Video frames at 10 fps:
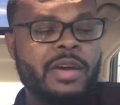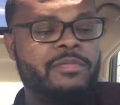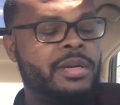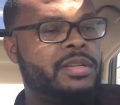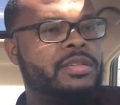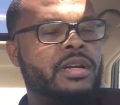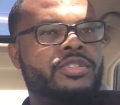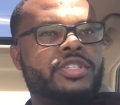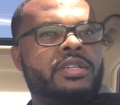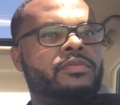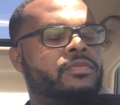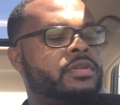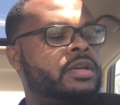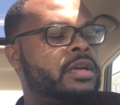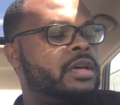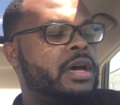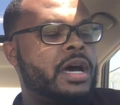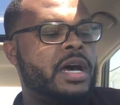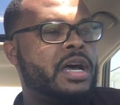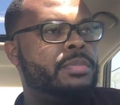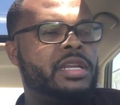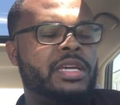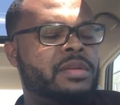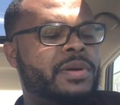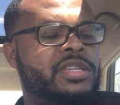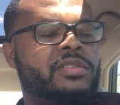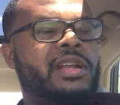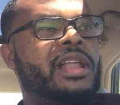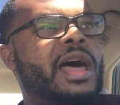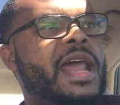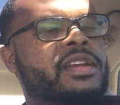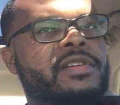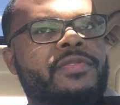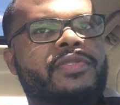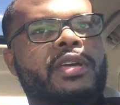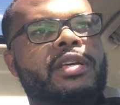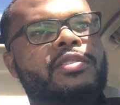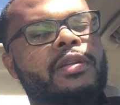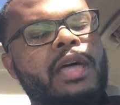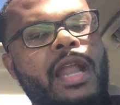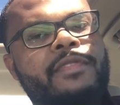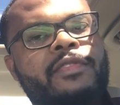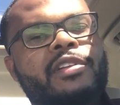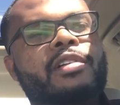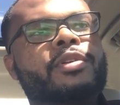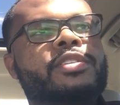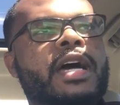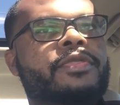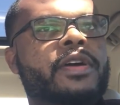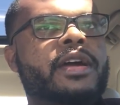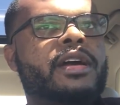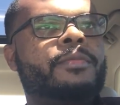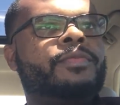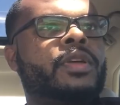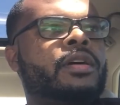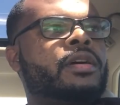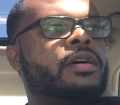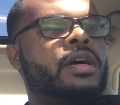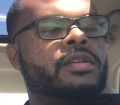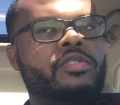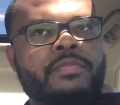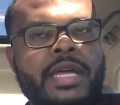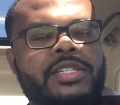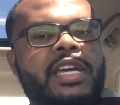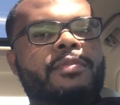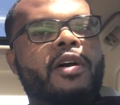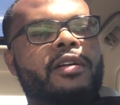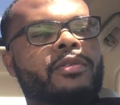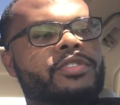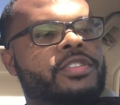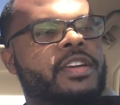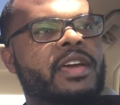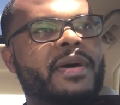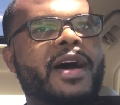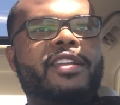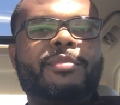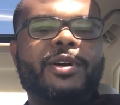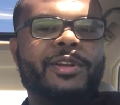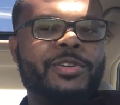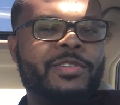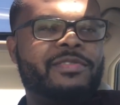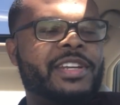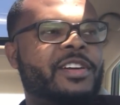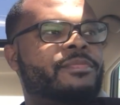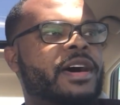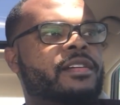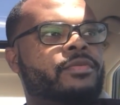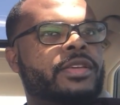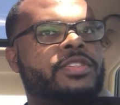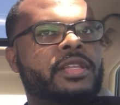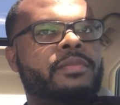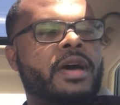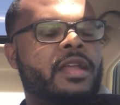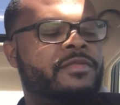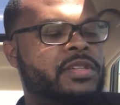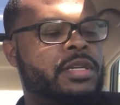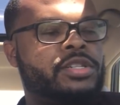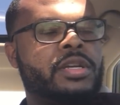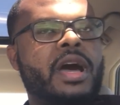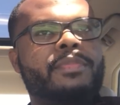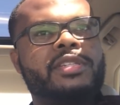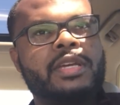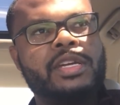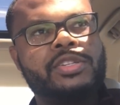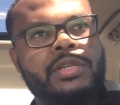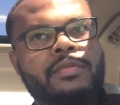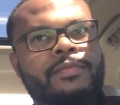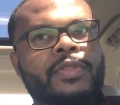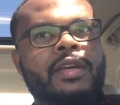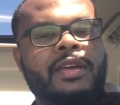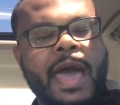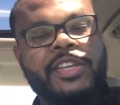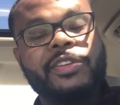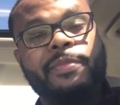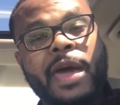have been a surgeon. It depends on a lot of different things, so a lot of different numbers out there. A new Medscape article just came out. I'm going to do a video about it recently, about physician compensation. Actually,